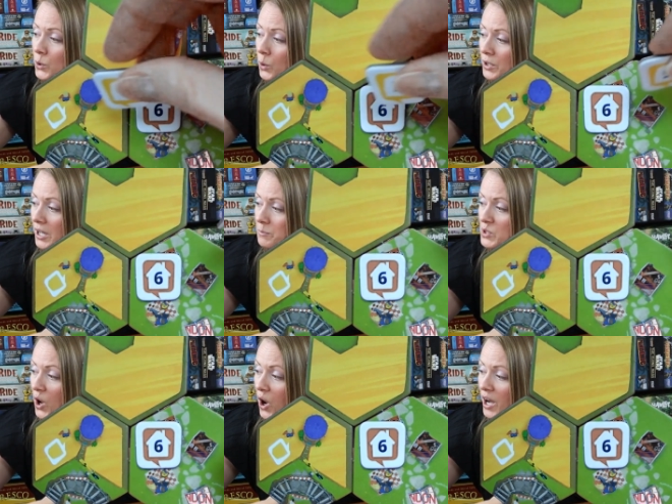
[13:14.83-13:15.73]
goal
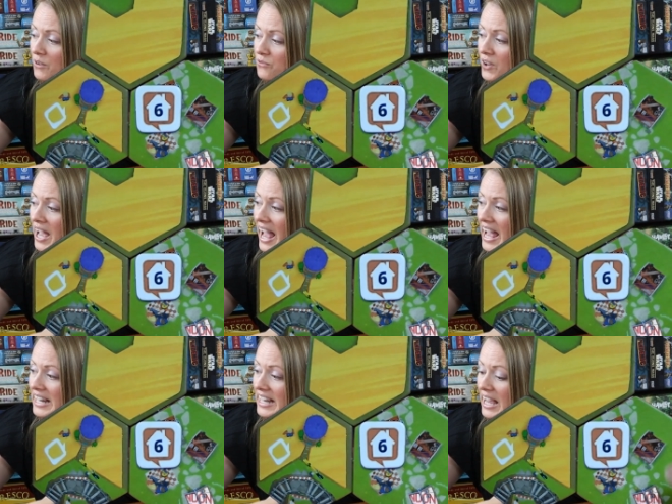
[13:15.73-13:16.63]
comes off,
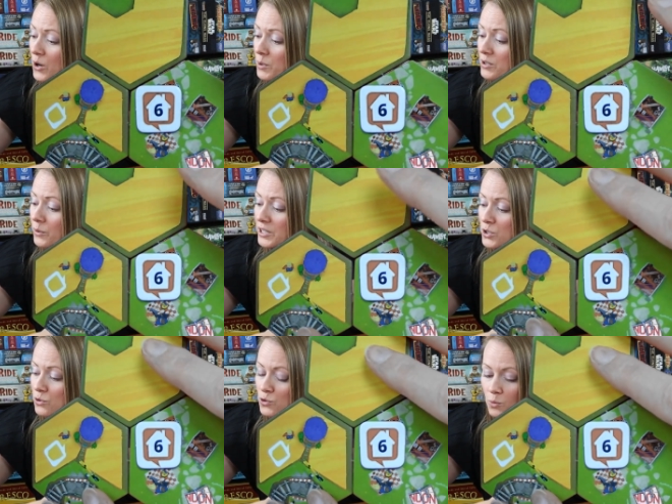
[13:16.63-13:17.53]
and now we're going
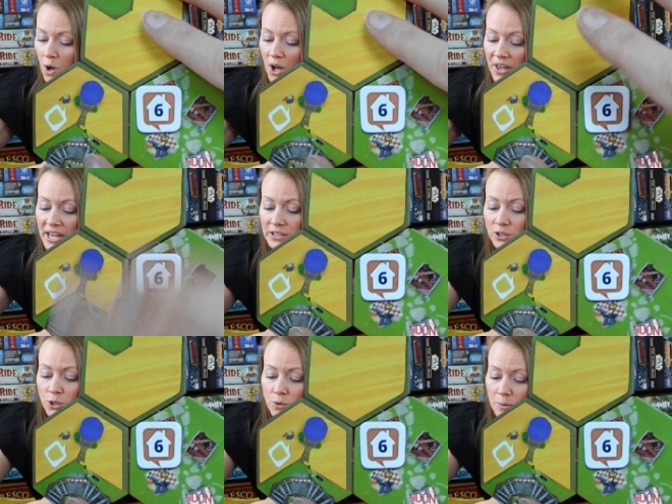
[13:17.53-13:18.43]
to draw a
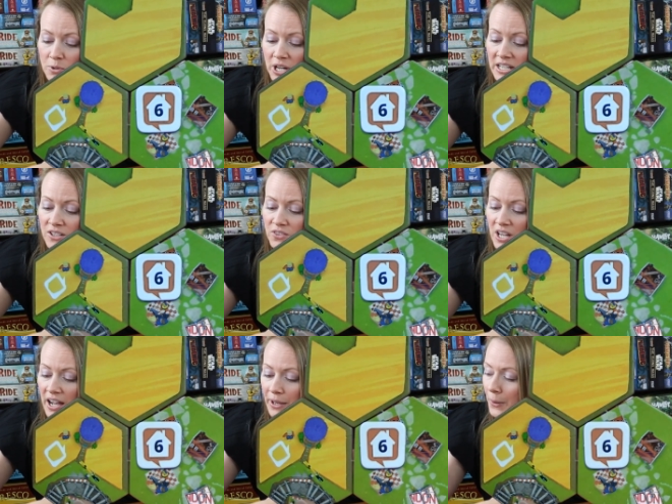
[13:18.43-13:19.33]
new objective
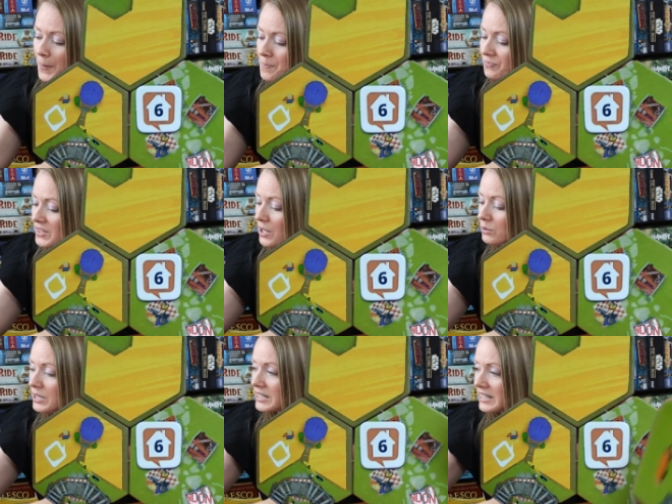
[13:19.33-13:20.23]
tile. Oh,
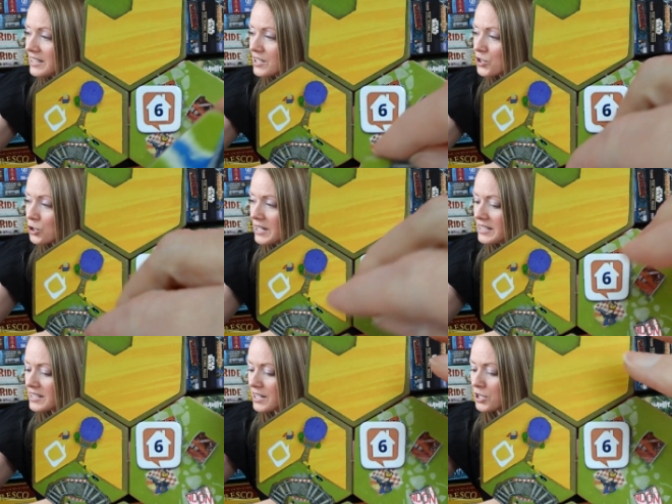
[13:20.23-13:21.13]
look, it's a
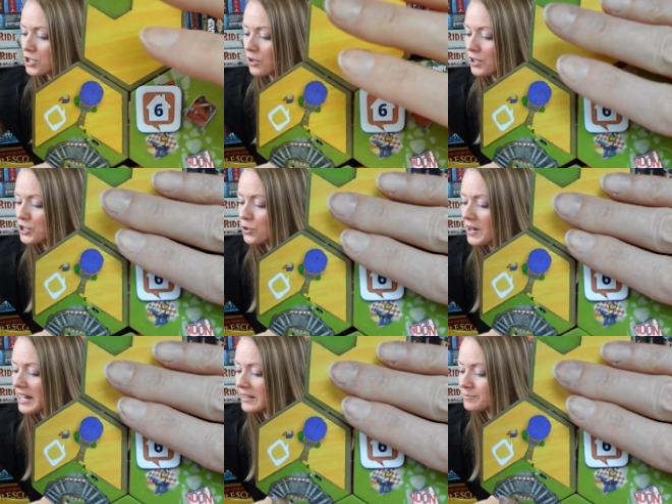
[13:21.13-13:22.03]
train station or a
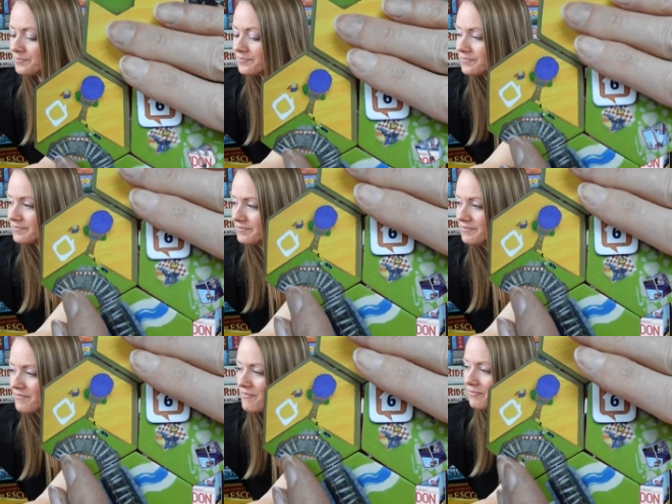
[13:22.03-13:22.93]
train.
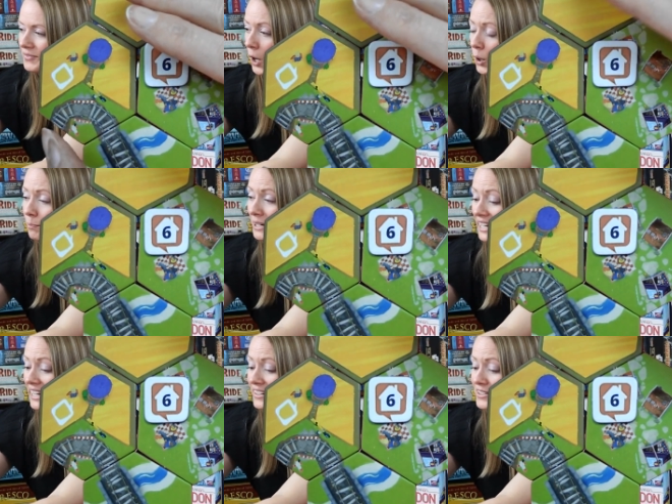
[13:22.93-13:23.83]
Oh, but I
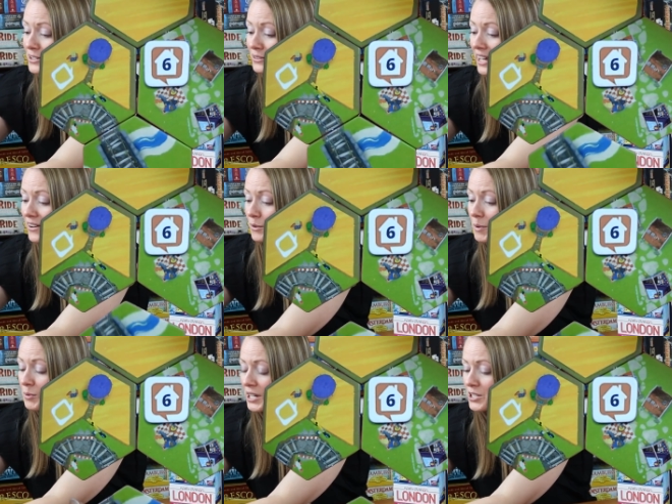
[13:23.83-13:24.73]
can't do that.
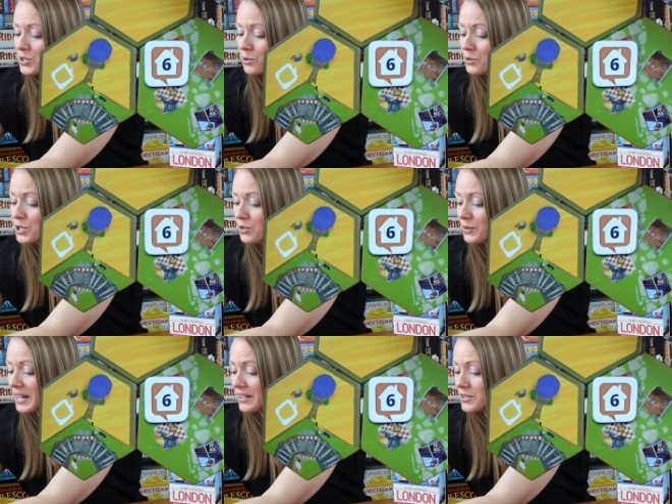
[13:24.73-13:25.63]
Remember, I just told you
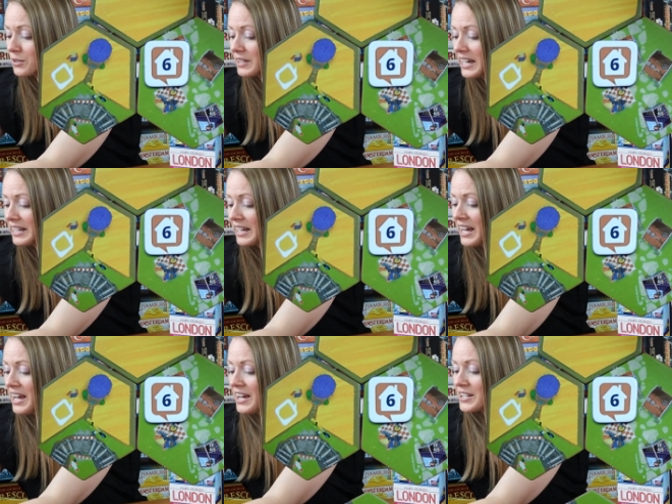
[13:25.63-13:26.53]
you can't do that?
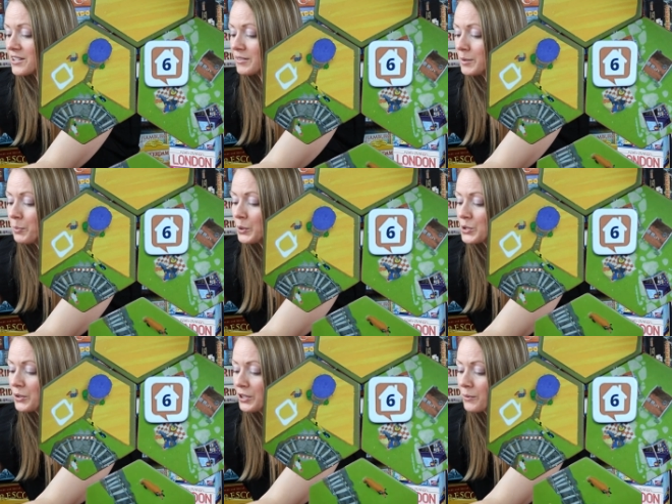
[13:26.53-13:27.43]
So I'm going to put,
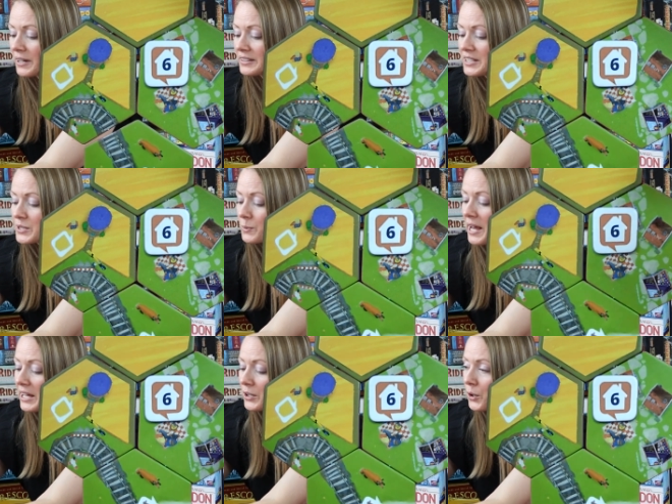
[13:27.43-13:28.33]
turn it around this
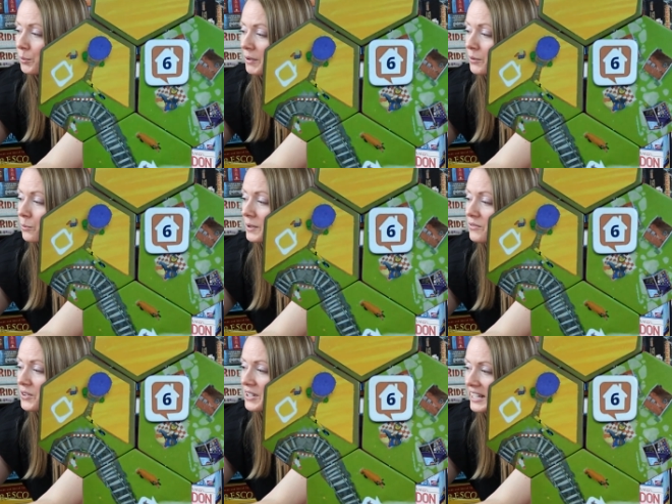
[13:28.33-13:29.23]
way and hope my
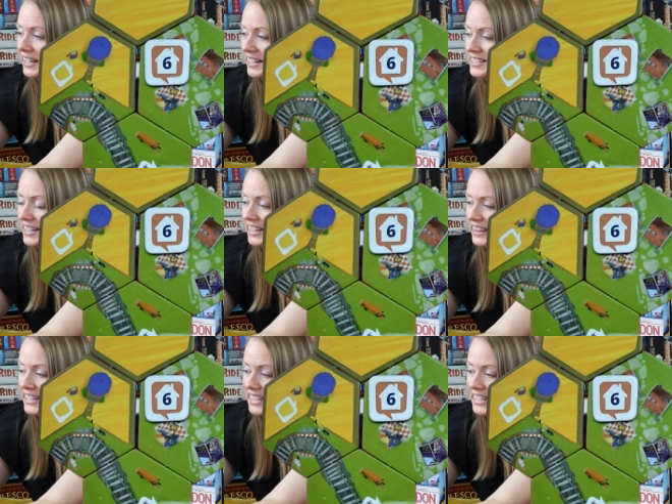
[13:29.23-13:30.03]
river connects like